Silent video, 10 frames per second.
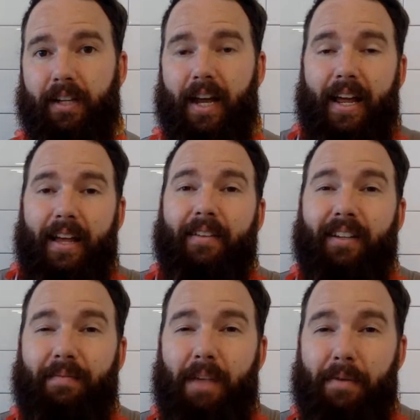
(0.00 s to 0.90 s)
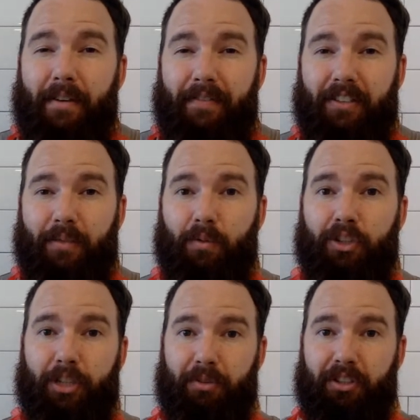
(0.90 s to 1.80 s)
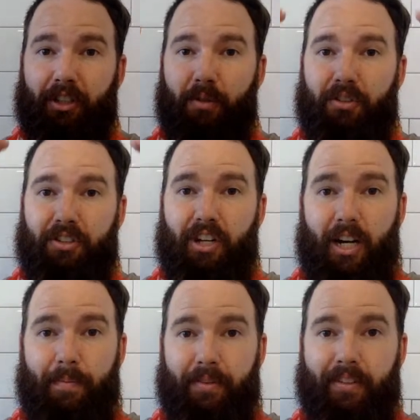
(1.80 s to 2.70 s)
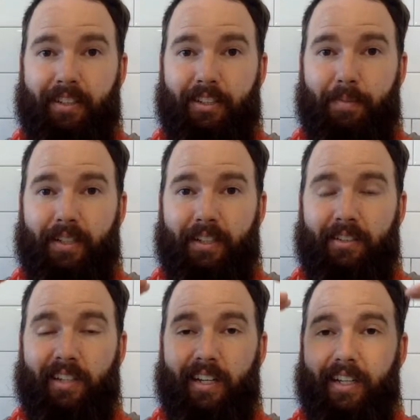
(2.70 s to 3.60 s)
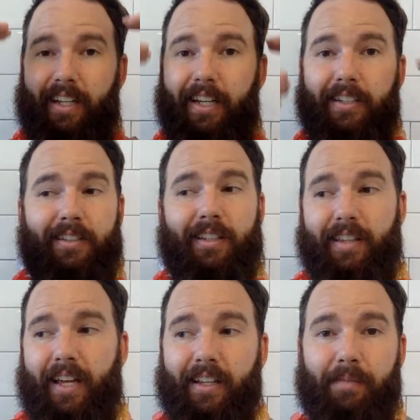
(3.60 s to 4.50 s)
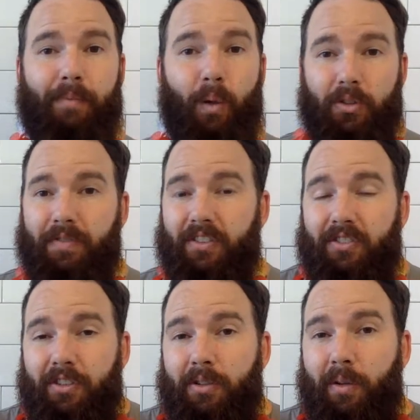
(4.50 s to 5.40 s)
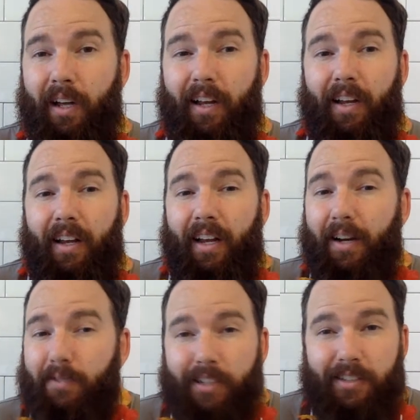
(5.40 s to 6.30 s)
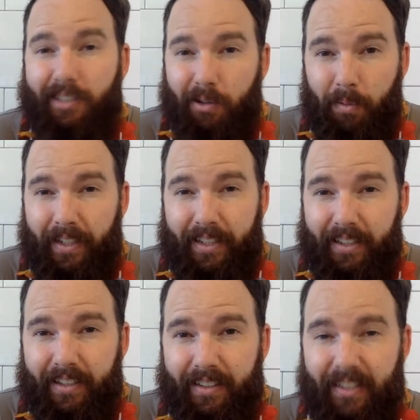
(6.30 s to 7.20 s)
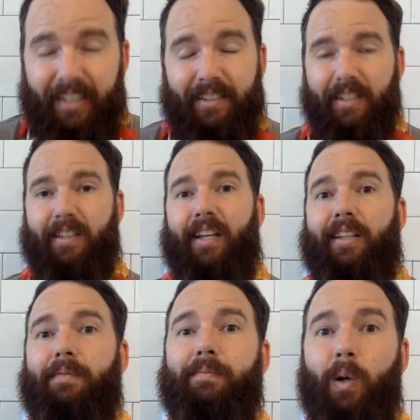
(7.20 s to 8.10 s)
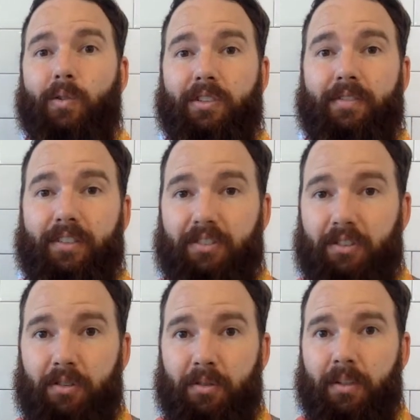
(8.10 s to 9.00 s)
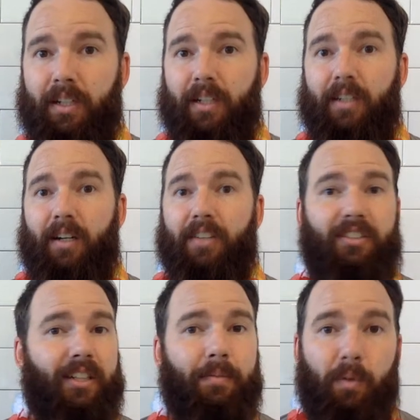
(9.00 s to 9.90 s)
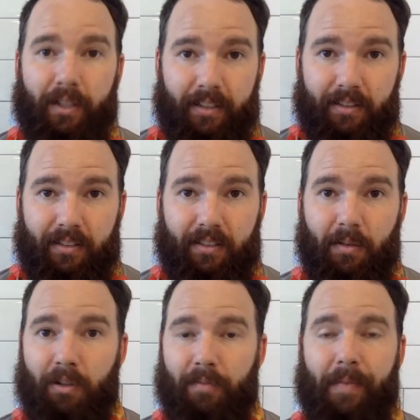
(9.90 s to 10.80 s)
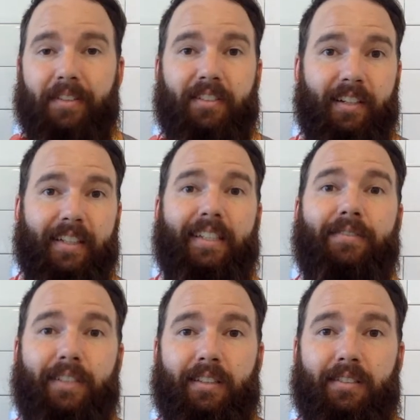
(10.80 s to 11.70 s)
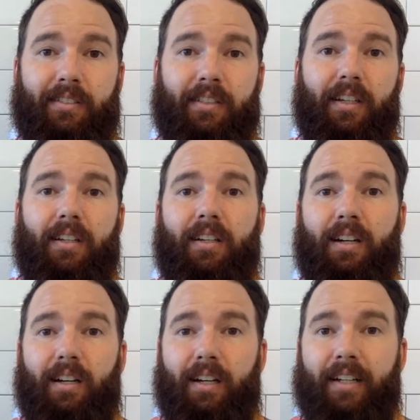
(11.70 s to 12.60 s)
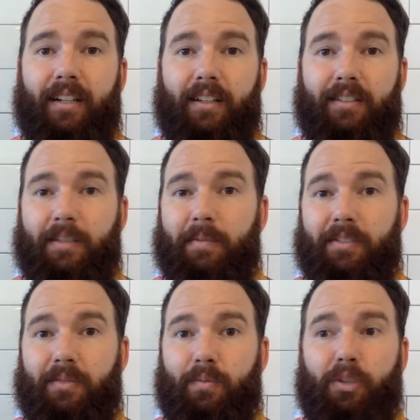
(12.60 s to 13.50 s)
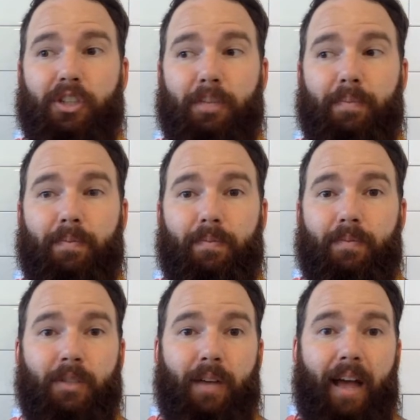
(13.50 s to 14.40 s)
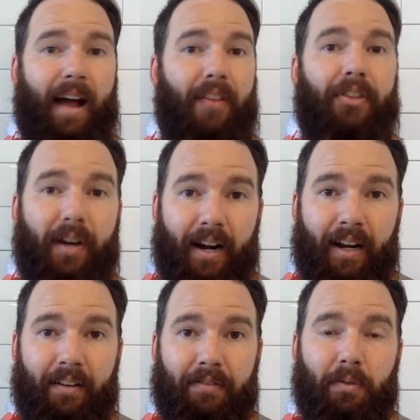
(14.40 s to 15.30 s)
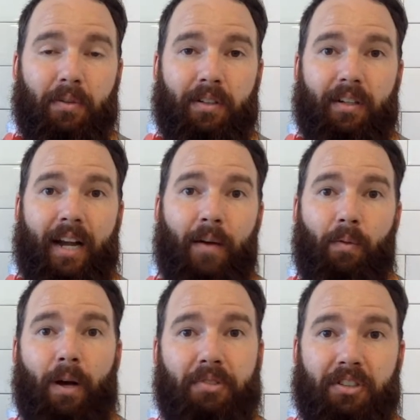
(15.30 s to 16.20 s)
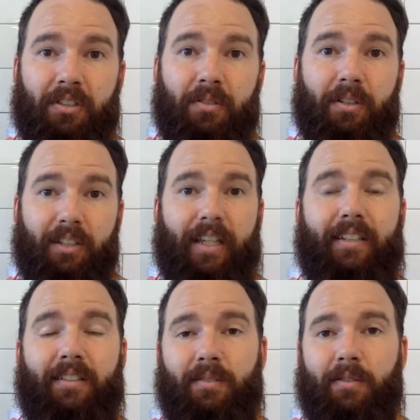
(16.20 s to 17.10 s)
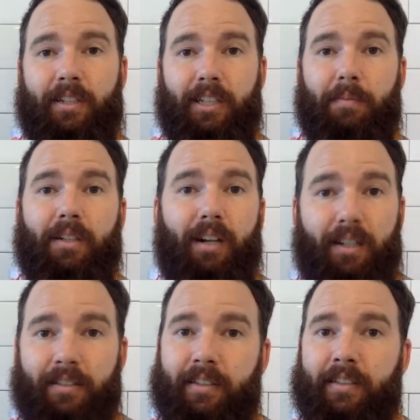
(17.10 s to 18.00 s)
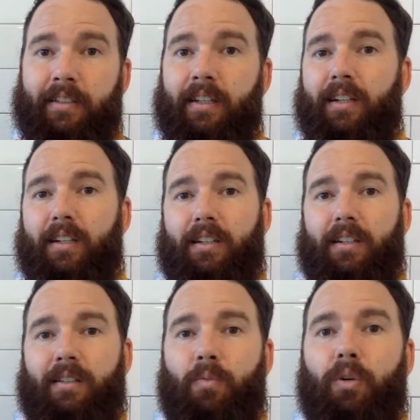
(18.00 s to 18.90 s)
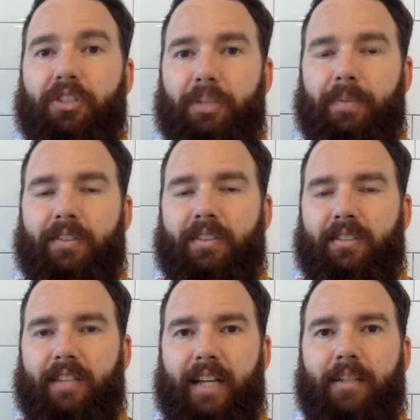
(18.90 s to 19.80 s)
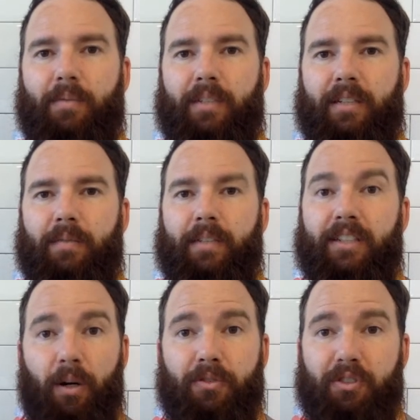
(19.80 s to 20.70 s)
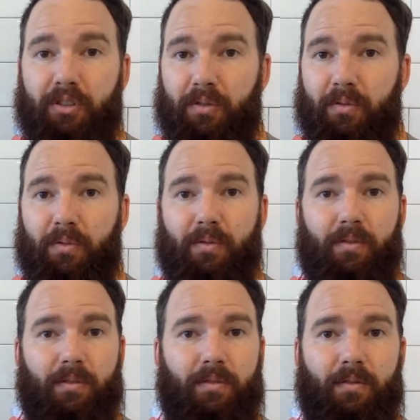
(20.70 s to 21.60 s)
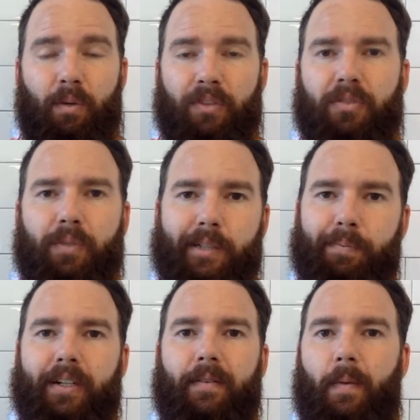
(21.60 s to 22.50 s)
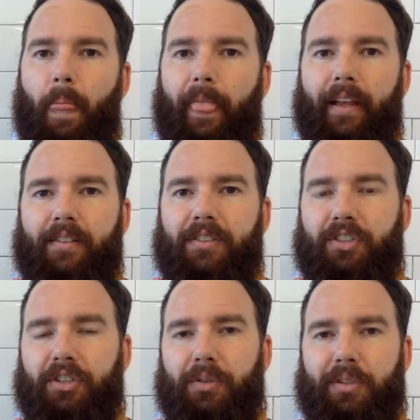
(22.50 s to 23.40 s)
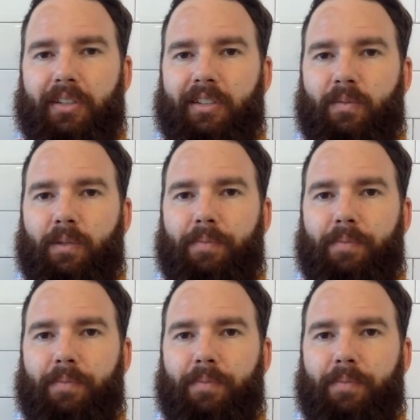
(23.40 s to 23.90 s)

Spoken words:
And maybe it feels like worship should go to the top of the list because it is the thing that most of us do every single week. It is the thing that most of us do on Sunday mornings or maybe Sunday evenings. And some of us worship, at Thrive or at Webster or Clayton or here at McCausland. Worship is this thing that we go to once a week, but the truth is when we